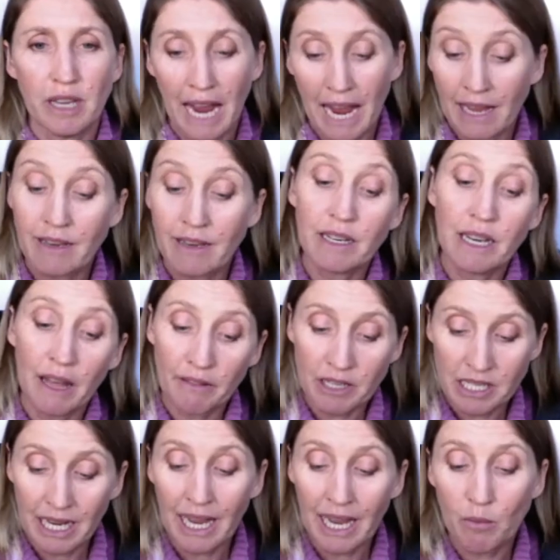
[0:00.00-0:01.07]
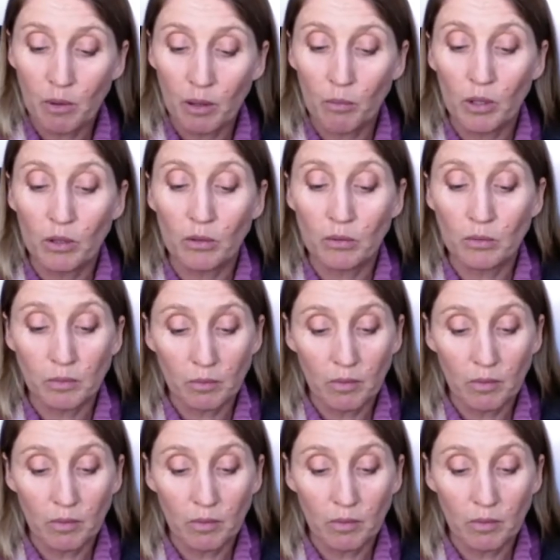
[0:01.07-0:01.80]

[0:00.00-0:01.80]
And another day we will,